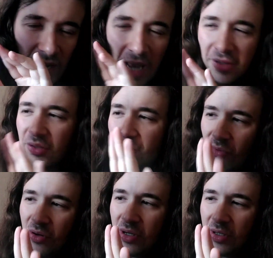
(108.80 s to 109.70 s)
tanks
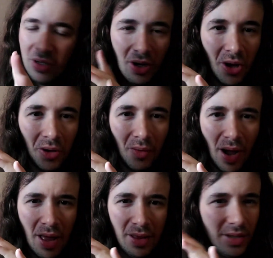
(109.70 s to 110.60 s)
running low,
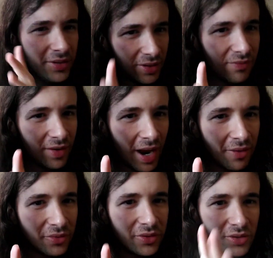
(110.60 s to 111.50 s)
there's something
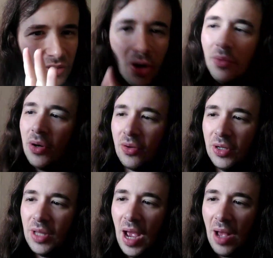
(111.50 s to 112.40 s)
else going on in
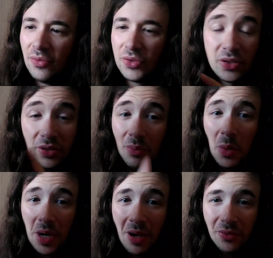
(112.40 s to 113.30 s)
the house,
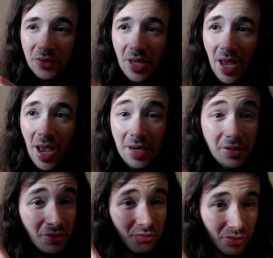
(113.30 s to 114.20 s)
someone else there, and
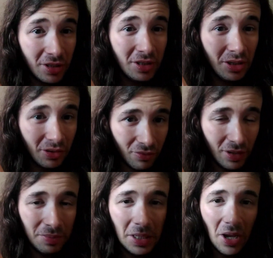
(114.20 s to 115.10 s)
it's a really
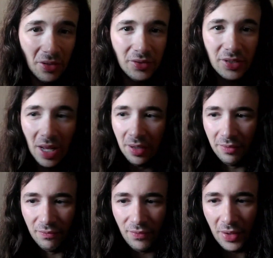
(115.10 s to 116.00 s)
creepy,
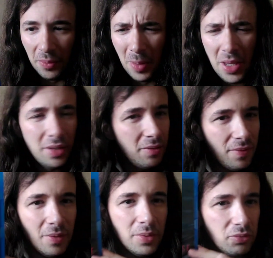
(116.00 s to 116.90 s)
unsettling film. The
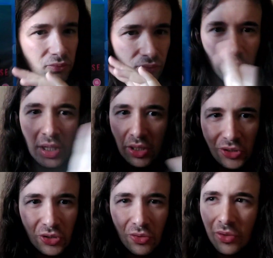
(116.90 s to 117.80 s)
film is really
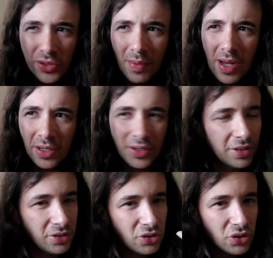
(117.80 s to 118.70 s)
short as well. I think
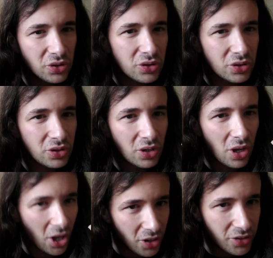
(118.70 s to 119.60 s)
it's just
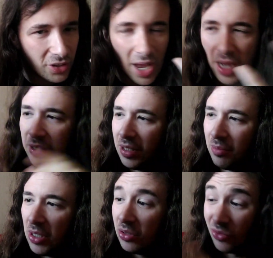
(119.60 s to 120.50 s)
under 80
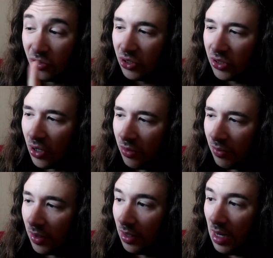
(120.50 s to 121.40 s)
minutes or just
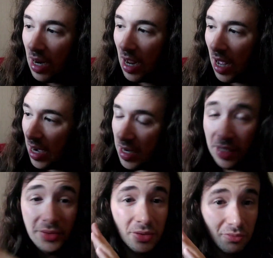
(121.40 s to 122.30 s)
over, and it's a